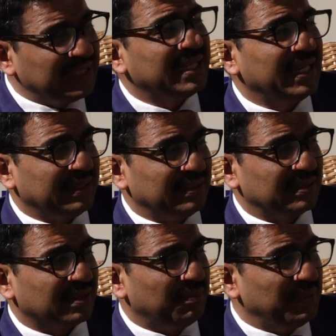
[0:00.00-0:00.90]
thing
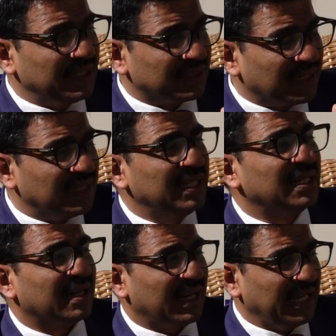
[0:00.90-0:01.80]
coming suddenly in
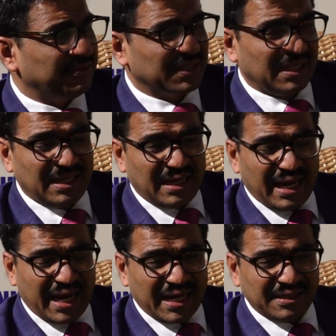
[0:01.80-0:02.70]
our lives,
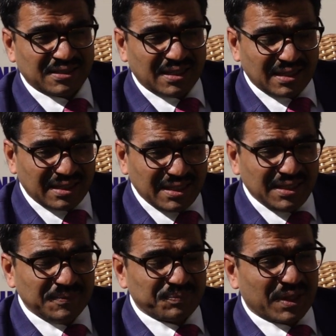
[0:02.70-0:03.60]
and
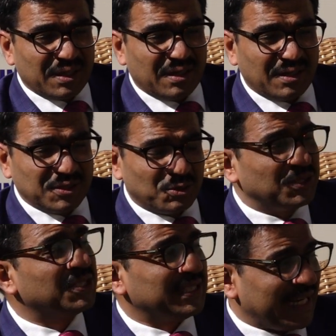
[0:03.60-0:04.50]
suddenly
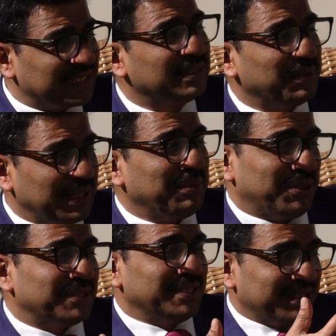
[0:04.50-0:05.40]
this chat GPT,
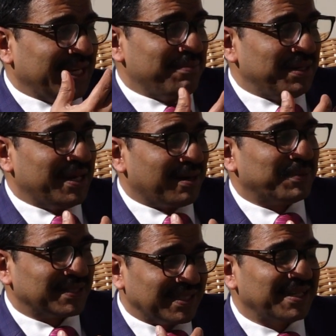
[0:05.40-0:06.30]
because it came in our
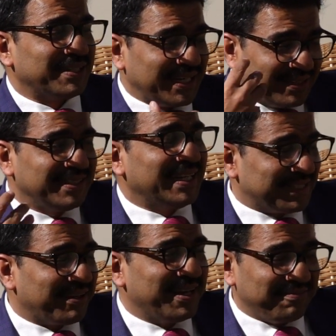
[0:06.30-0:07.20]
personal life suddenly,
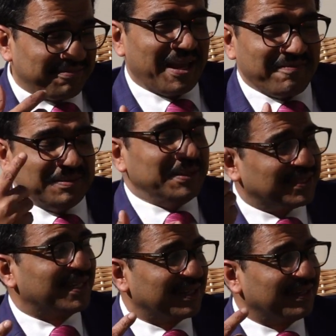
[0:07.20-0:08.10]
that's why everybody
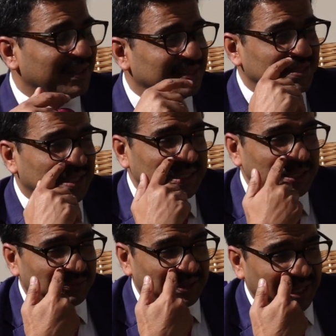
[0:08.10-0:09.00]
started realizing the need
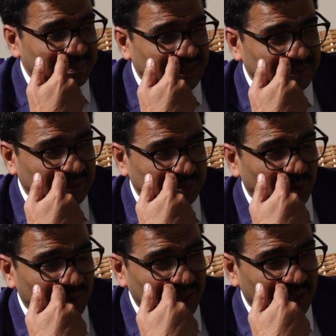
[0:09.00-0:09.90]
of AI much
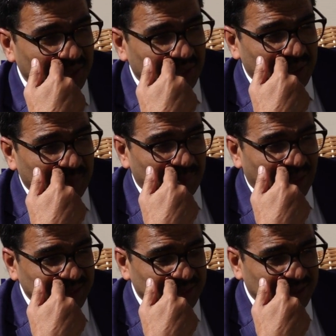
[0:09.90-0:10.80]
more. But